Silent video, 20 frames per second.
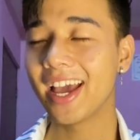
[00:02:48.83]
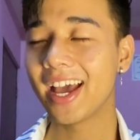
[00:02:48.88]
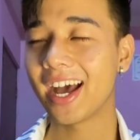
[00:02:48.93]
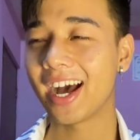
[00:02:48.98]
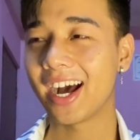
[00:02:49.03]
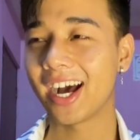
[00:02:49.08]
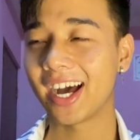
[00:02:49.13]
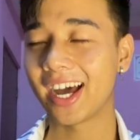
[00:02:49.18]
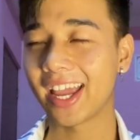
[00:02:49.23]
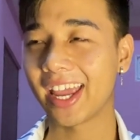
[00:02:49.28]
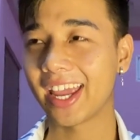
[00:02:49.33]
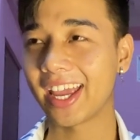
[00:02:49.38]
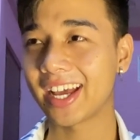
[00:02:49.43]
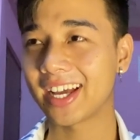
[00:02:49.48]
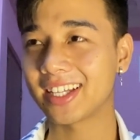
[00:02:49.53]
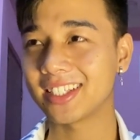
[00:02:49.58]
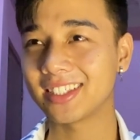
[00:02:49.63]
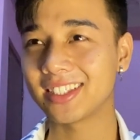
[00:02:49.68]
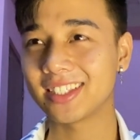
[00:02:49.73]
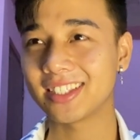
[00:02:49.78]

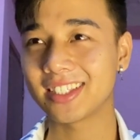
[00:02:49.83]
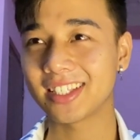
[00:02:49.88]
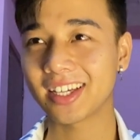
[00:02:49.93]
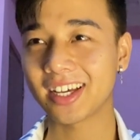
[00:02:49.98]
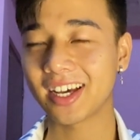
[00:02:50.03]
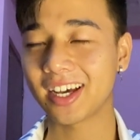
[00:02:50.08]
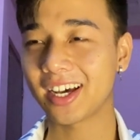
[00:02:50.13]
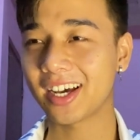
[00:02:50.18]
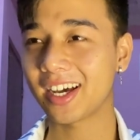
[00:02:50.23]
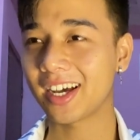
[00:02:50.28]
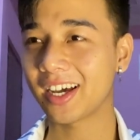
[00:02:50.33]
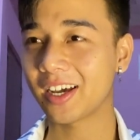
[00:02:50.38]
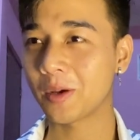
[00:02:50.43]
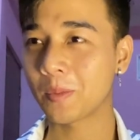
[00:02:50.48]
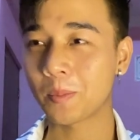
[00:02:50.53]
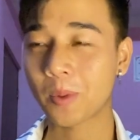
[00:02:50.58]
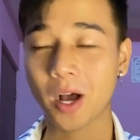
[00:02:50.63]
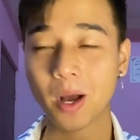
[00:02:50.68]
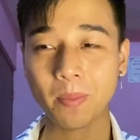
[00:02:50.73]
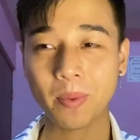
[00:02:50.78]
And
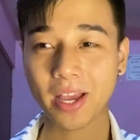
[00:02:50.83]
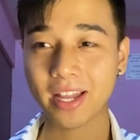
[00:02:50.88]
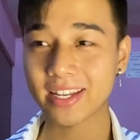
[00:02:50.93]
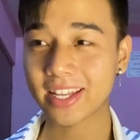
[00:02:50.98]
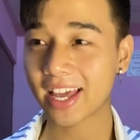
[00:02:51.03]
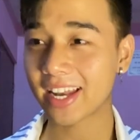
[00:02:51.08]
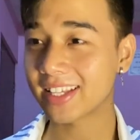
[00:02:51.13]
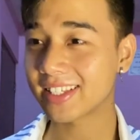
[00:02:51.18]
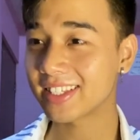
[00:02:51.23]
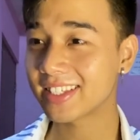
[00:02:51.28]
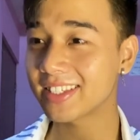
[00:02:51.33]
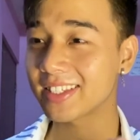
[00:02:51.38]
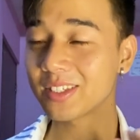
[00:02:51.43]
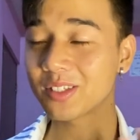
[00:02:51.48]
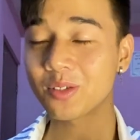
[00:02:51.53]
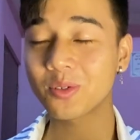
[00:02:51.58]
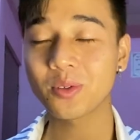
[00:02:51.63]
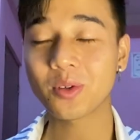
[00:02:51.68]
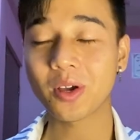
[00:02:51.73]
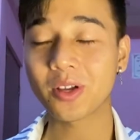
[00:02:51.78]
Papa and Daddy Season
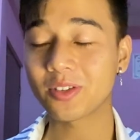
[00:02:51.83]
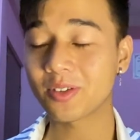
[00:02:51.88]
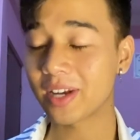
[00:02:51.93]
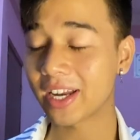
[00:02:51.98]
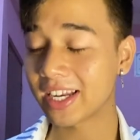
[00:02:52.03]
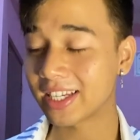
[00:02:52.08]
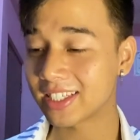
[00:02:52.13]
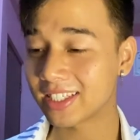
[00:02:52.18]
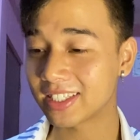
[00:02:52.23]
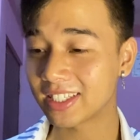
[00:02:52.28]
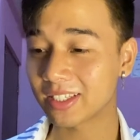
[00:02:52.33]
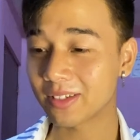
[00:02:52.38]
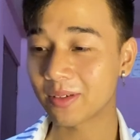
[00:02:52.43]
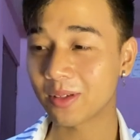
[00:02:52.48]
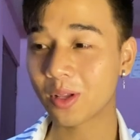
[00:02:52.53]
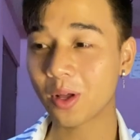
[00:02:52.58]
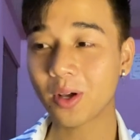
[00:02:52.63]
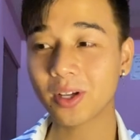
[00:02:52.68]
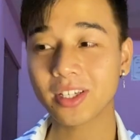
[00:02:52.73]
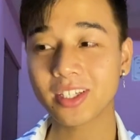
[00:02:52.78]
2, 180 Degree
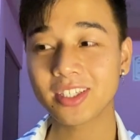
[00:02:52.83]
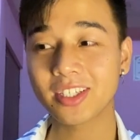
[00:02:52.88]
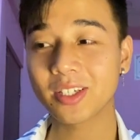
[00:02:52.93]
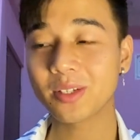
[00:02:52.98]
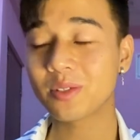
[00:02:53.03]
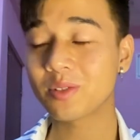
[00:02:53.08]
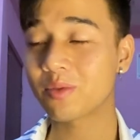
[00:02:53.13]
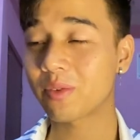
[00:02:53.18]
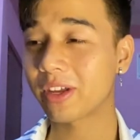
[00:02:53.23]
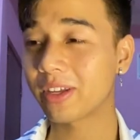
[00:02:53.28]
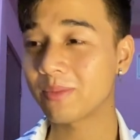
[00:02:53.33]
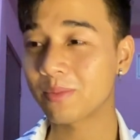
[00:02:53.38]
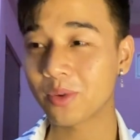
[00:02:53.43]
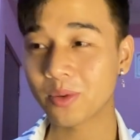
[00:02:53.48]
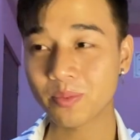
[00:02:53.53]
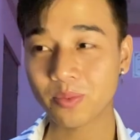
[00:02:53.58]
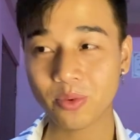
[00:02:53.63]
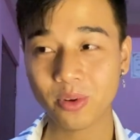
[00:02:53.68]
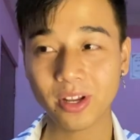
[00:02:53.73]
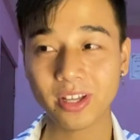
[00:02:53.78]
Longitudes, Rainbow
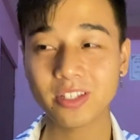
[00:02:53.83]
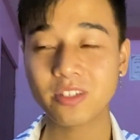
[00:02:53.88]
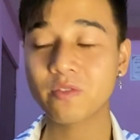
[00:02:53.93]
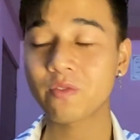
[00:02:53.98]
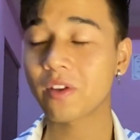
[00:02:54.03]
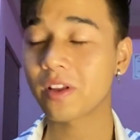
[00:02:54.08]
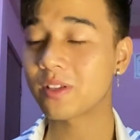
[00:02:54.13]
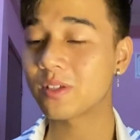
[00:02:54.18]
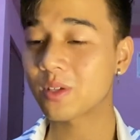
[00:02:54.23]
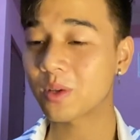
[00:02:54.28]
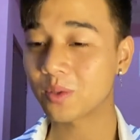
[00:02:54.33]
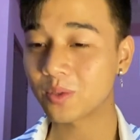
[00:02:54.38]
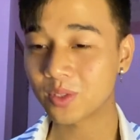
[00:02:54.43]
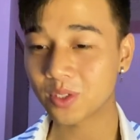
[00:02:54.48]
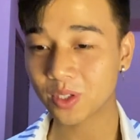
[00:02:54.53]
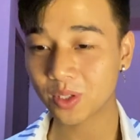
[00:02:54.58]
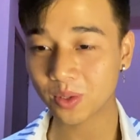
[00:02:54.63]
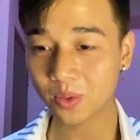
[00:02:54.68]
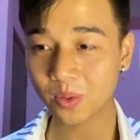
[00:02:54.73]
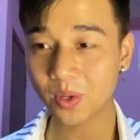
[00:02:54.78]
Prince, Friend Zone
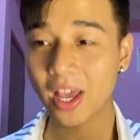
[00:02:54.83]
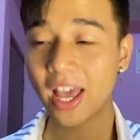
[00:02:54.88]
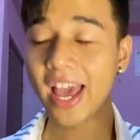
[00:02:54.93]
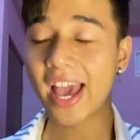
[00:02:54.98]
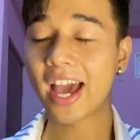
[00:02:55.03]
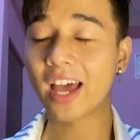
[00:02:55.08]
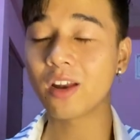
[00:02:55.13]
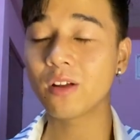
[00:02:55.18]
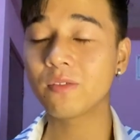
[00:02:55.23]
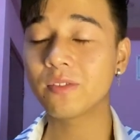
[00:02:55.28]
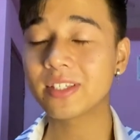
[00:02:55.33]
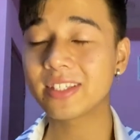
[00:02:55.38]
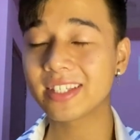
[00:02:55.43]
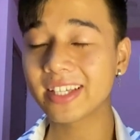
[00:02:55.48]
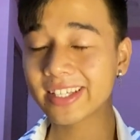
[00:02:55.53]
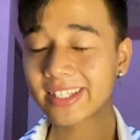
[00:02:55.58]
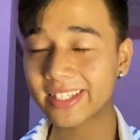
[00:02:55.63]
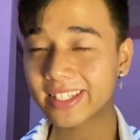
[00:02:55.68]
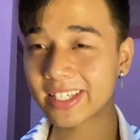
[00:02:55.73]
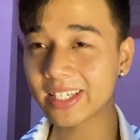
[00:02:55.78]
2, and over
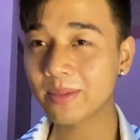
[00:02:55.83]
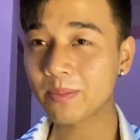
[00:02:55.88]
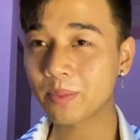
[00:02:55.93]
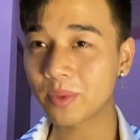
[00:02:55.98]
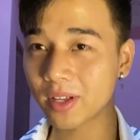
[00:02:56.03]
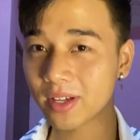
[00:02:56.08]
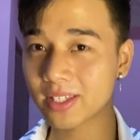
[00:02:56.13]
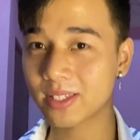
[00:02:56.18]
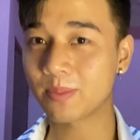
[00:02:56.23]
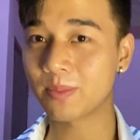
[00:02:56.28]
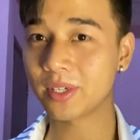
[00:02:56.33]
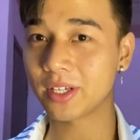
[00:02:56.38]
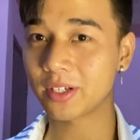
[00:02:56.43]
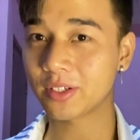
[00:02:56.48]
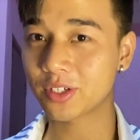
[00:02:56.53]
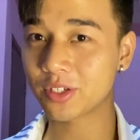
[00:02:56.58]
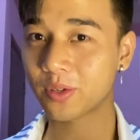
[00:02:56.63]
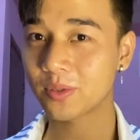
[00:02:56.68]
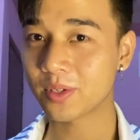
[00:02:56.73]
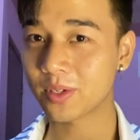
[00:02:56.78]
60 plus BL
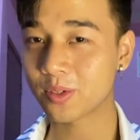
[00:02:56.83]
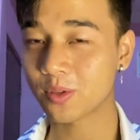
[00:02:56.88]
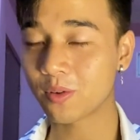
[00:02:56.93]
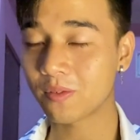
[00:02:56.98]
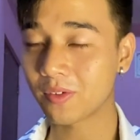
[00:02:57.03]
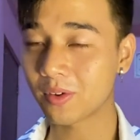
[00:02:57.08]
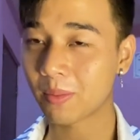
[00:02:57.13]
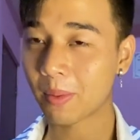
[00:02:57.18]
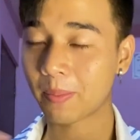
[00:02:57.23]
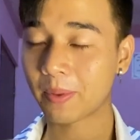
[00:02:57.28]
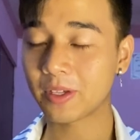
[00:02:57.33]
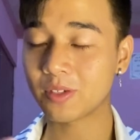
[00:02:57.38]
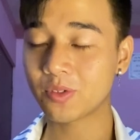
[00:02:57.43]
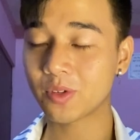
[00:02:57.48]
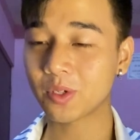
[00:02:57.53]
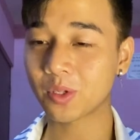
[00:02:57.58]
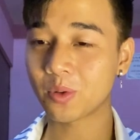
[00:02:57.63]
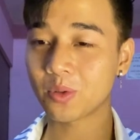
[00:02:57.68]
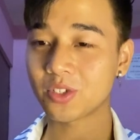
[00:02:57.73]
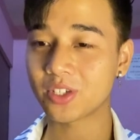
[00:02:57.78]
shows. It's over on my
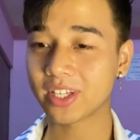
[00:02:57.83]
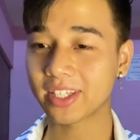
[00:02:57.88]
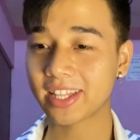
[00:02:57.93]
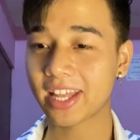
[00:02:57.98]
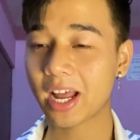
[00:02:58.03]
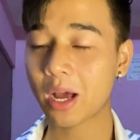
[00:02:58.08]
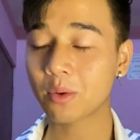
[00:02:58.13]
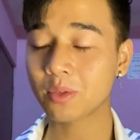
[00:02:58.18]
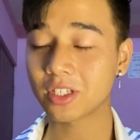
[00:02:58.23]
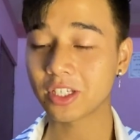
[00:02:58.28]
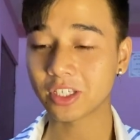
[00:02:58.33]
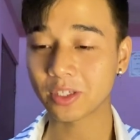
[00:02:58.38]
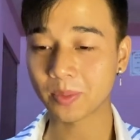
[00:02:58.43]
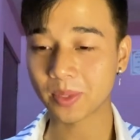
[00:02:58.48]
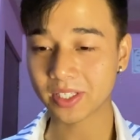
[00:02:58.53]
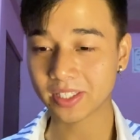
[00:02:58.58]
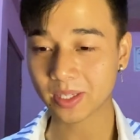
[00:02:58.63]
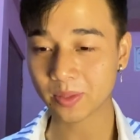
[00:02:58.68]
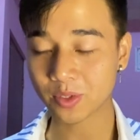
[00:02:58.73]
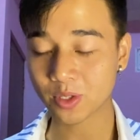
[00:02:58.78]
Patreon. Go check that out. Link in the
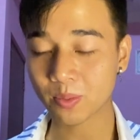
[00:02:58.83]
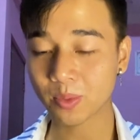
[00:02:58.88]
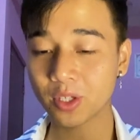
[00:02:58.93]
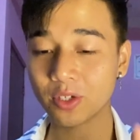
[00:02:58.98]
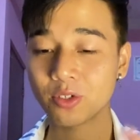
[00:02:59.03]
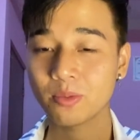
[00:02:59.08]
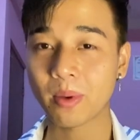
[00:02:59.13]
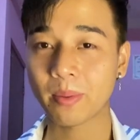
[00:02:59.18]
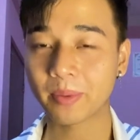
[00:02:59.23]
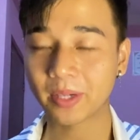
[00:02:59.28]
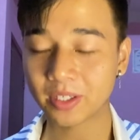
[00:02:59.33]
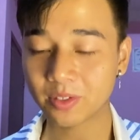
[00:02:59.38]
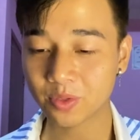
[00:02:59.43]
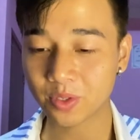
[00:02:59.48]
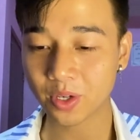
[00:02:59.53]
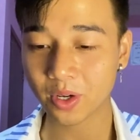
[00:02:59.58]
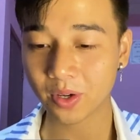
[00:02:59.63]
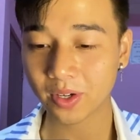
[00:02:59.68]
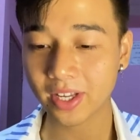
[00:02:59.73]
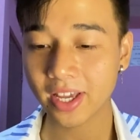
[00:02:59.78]
description below to my
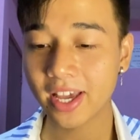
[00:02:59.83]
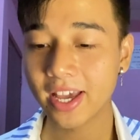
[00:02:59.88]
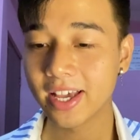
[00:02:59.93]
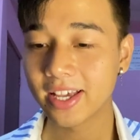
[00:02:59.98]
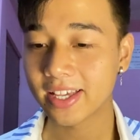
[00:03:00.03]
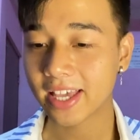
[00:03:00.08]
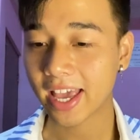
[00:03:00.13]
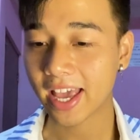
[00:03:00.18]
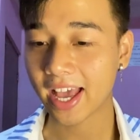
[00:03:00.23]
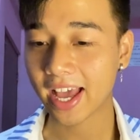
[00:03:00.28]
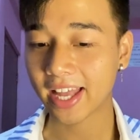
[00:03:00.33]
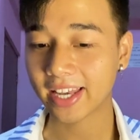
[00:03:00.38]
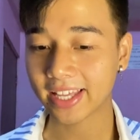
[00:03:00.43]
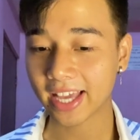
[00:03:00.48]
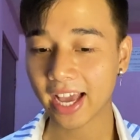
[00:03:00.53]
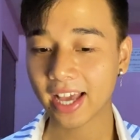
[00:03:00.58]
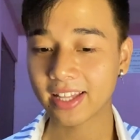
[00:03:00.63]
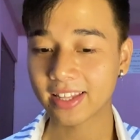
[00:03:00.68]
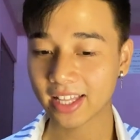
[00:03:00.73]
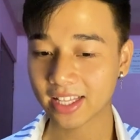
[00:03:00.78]
Patreon. And
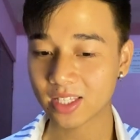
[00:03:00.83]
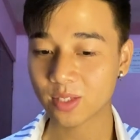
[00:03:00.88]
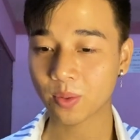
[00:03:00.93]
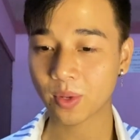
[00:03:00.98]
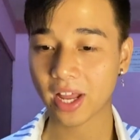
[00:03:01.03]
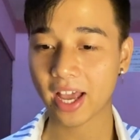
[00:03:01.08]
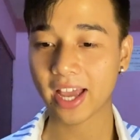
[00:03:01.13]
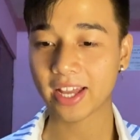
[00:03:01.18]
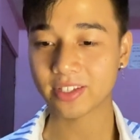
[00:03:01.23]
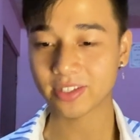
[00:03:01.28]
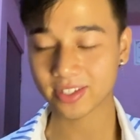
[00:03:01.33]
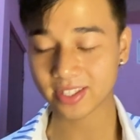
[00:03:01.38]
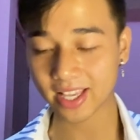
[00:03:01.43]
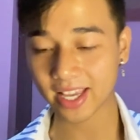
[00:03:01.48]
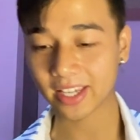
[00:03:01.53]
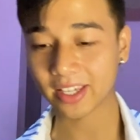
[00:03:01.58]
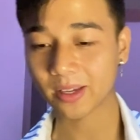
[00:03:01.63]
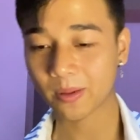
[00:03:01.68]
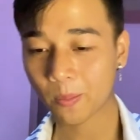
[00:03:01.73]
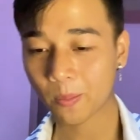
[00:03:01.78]
yeah, that's what I had to say.